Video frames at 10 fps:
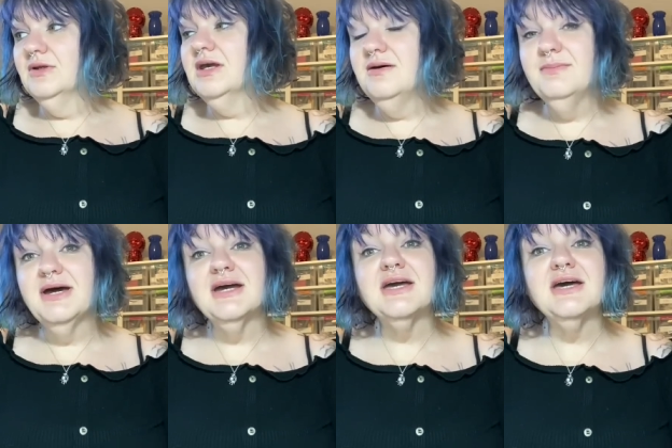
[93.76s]
Come
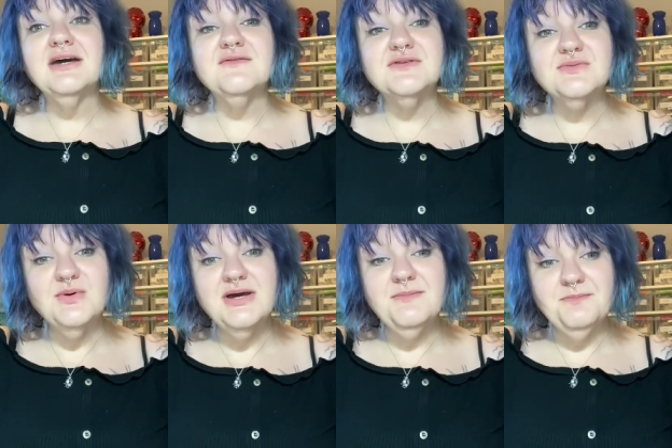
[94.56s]
back, have
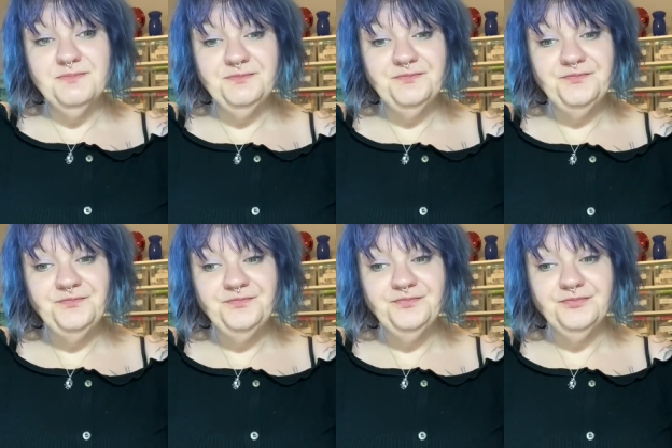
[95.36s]
swim,
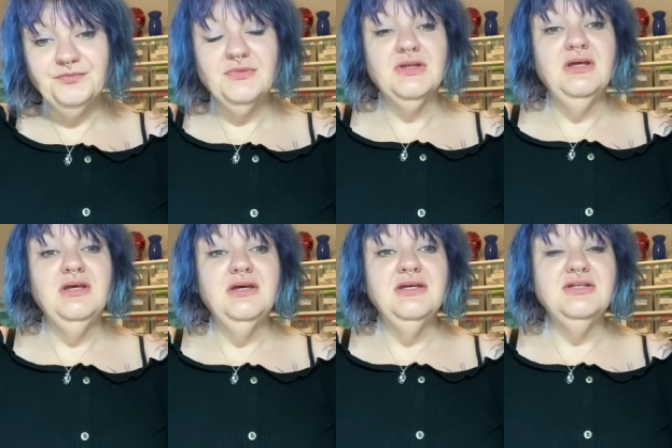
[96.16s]

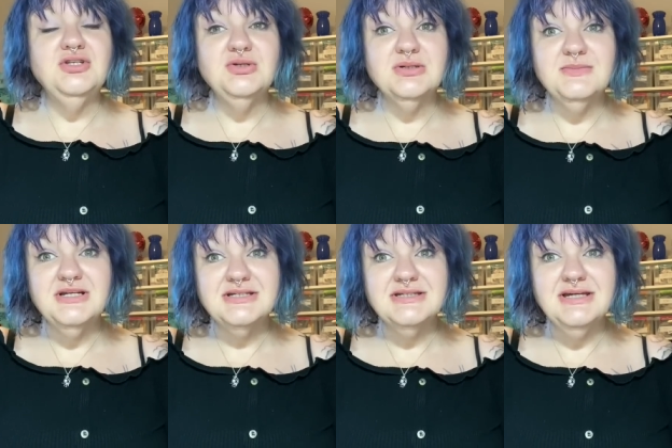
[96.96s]
do some
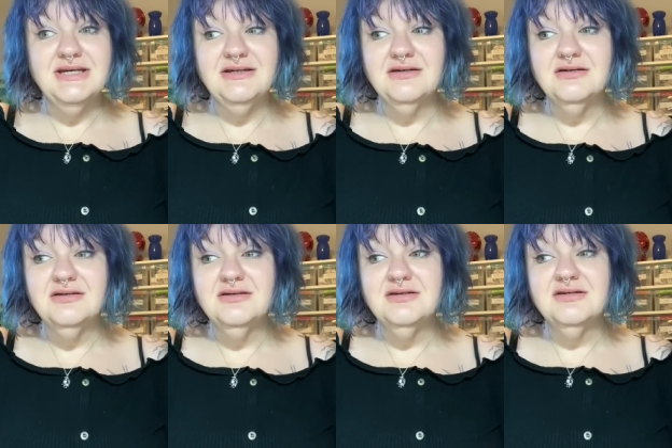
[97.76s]
listing,
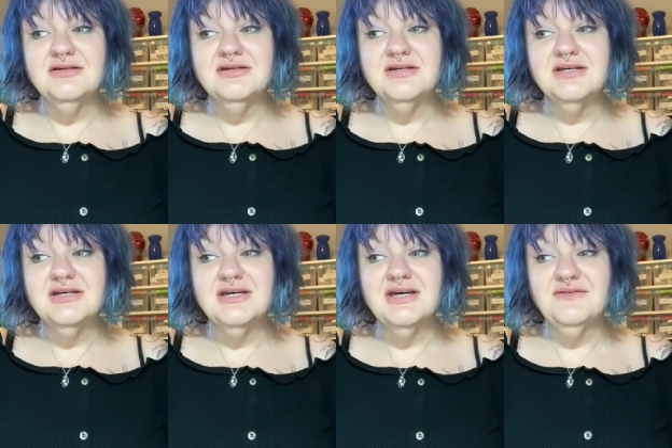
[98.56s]

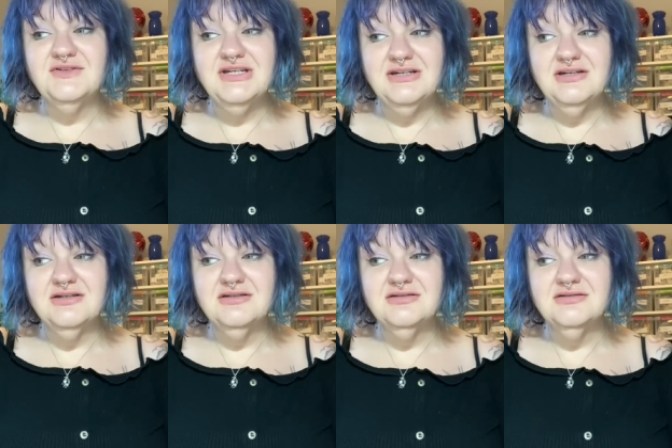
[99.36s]
have
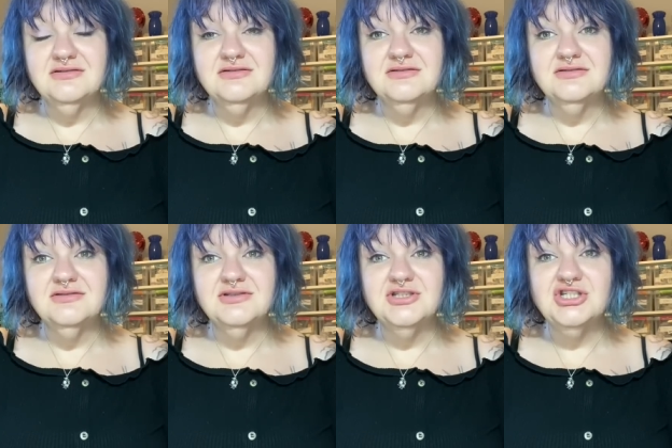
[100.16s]
dinner,
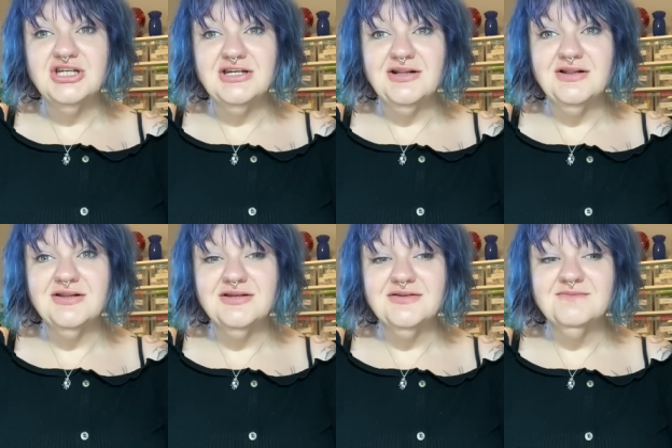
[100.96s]
chill.
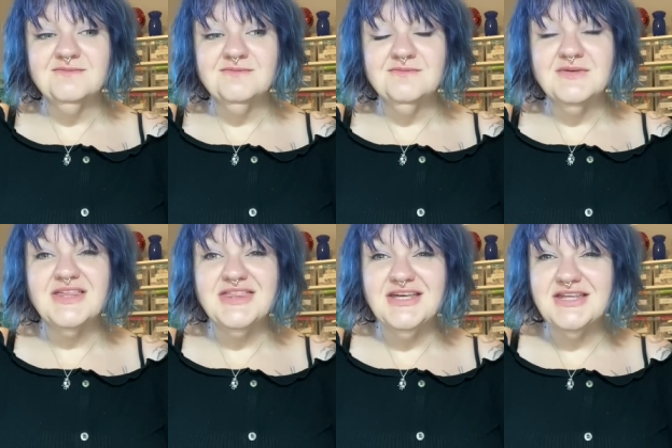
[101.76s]

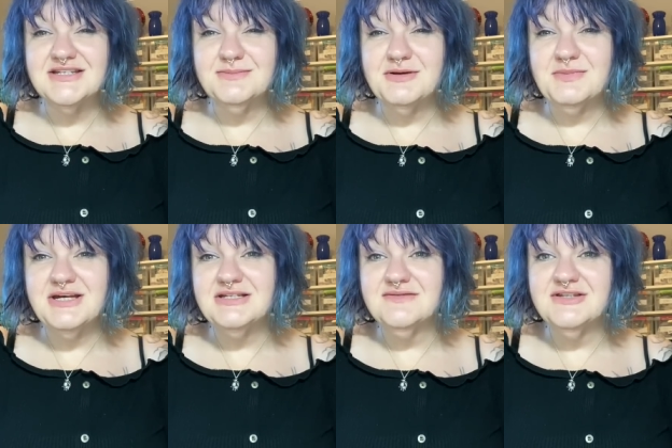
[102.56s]
I think that's my
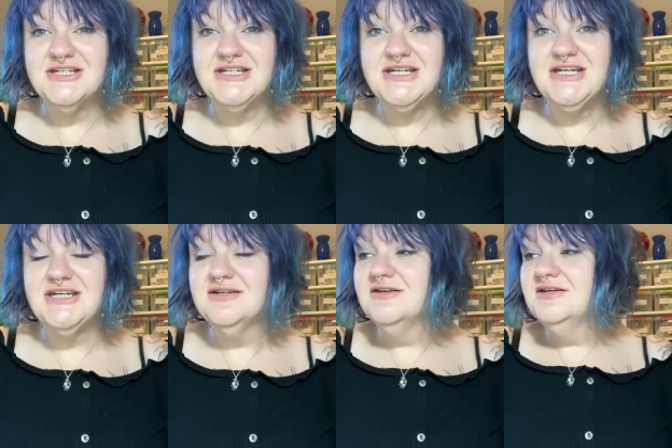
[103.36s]
plans for
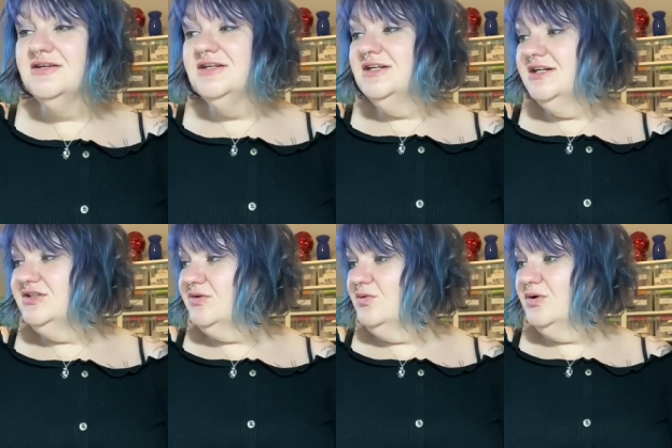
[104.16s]
today. I
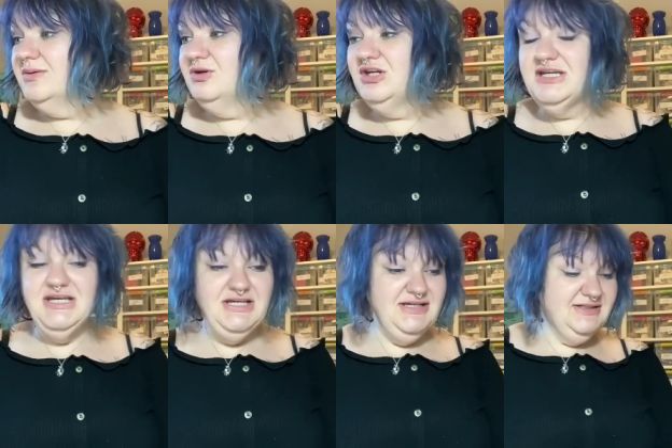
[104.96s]
don't know what I'm gonna
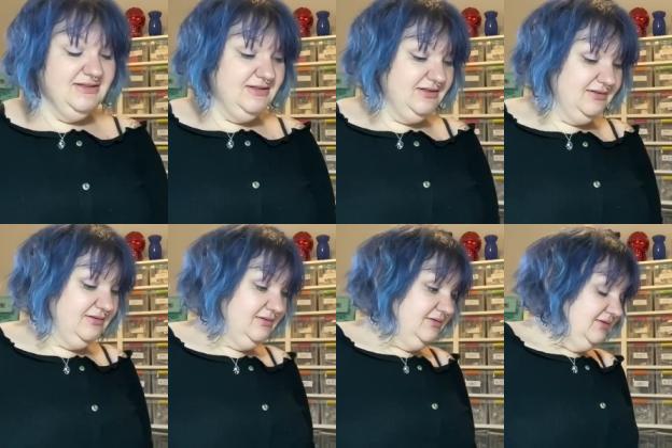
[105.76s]
eat.
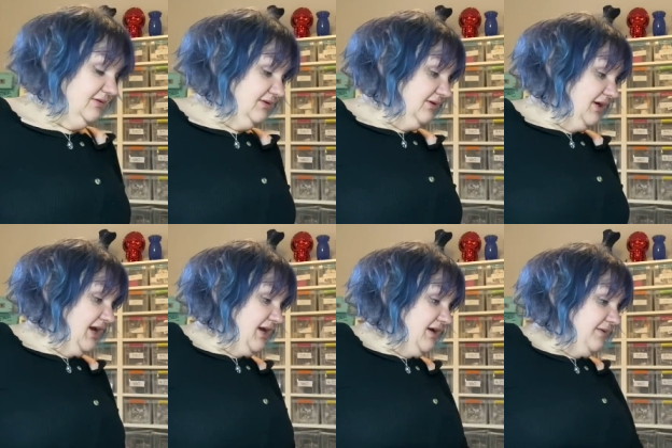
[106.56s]

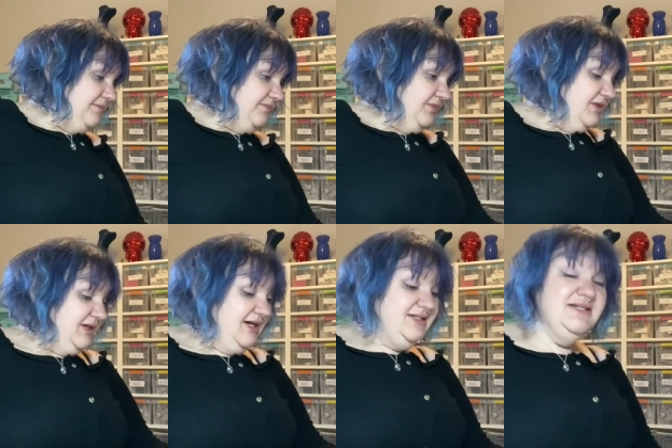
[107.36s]

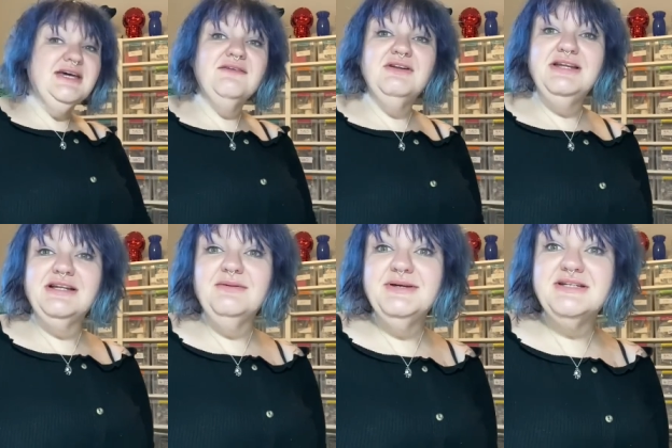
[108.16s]
I did have a
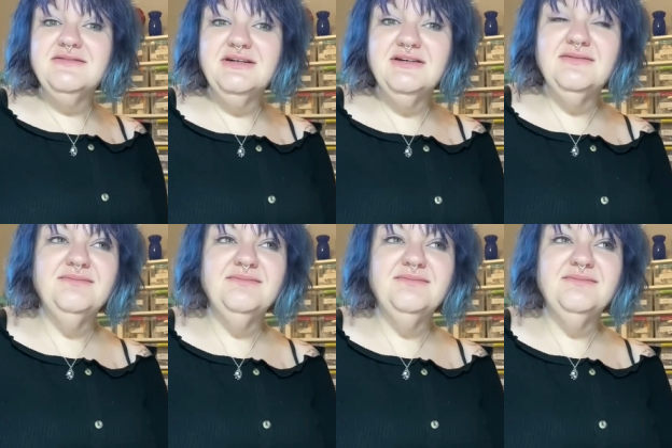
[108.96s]
little bit of a